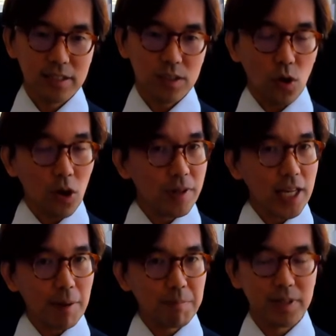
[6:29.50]
Just open
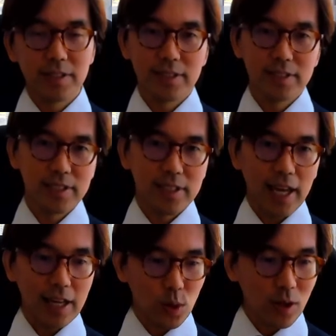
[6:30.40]
the app
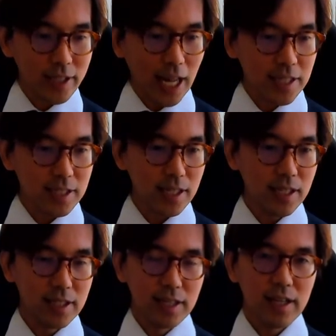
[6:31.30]
and call
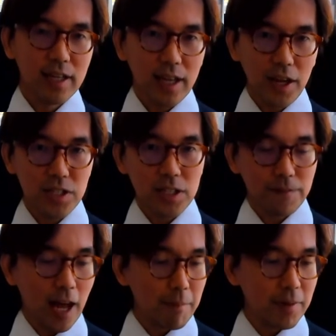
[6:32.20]
taxi. And it's
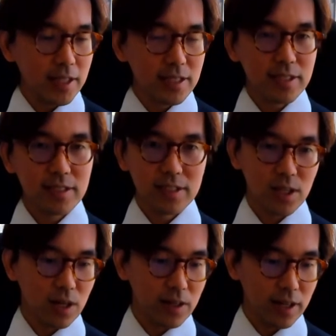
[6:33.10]
five minutes.
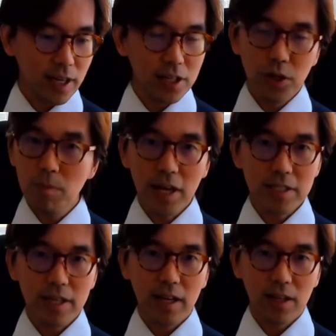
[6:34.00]
And you might
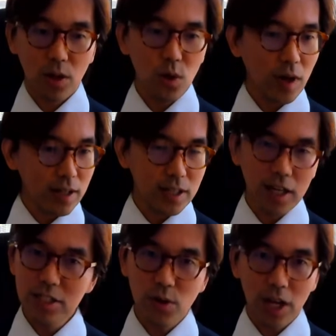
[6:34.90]
say, oh, well,
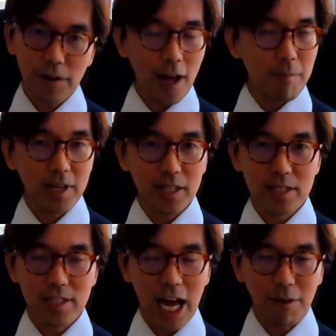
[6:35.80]
it's okay, five
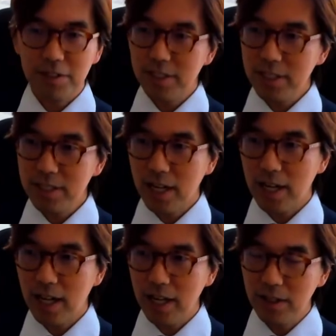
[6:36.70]
minutes. I will just,
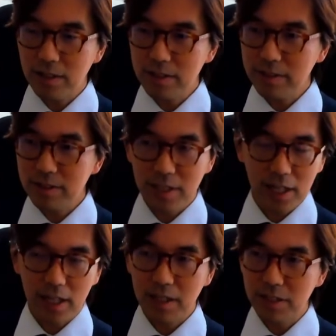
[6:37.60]
uh, you know,
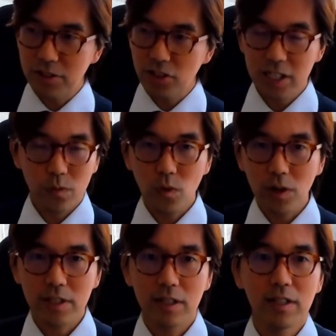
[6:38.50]
uh, drink some
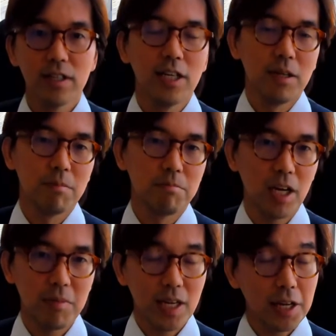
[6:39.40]
water,
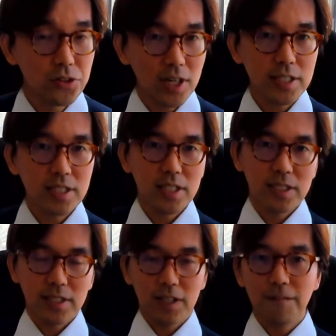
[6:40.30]
maybe get dressed,
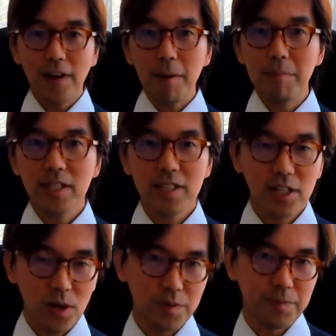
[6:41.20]
five minutes
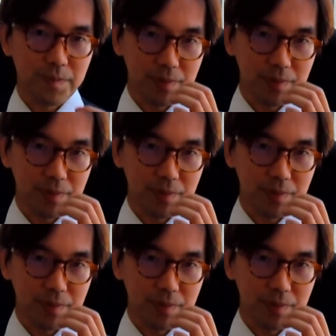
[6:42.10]
and go.